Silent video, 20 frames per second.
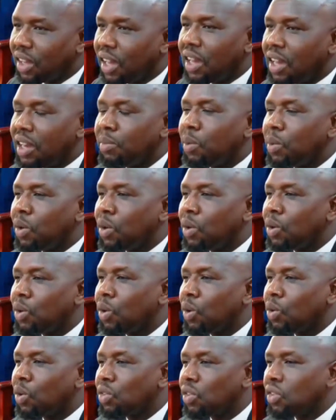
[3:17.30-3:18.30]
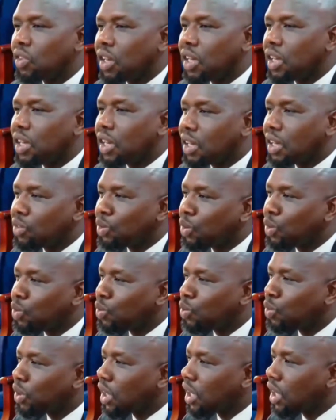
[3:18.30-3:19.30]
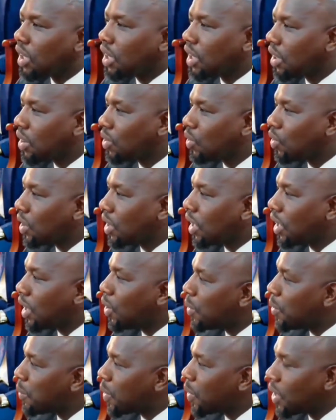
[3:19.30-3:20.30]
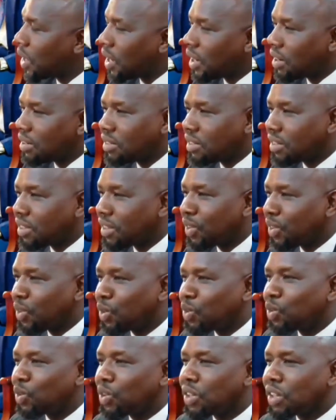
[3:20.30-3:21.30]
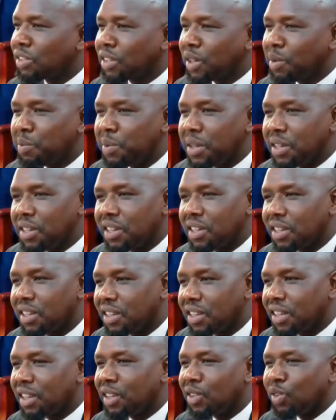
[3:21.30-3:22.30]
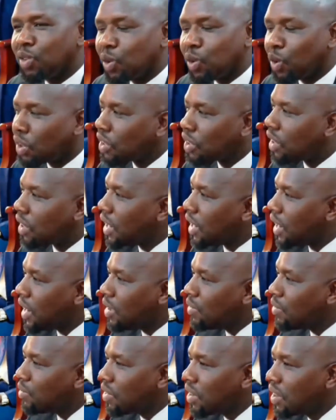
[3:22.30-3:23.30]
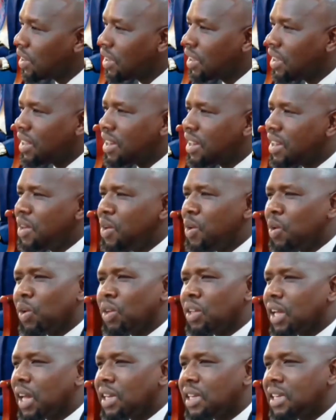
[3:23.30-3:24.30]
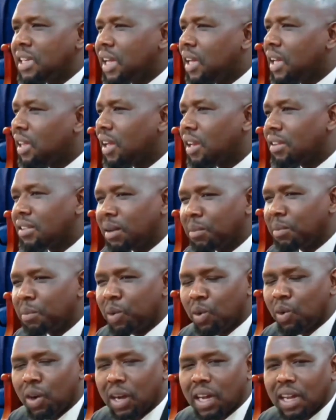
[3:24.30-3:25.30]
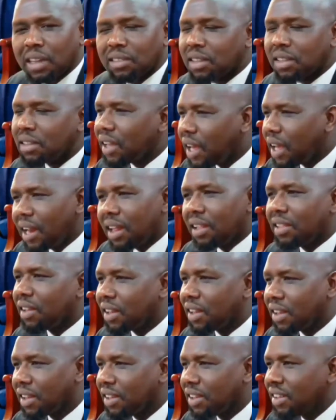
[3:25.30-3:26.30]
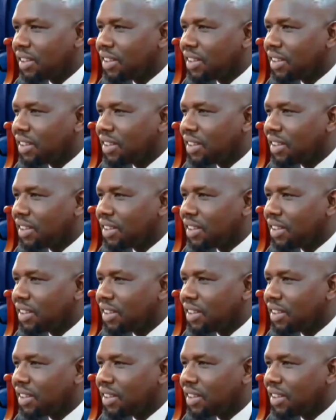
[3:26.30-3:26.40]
anybody goes, leaders go together with their opponents, they go to the same meeting, they talk, they leave. Not a day that somebody organizes anything.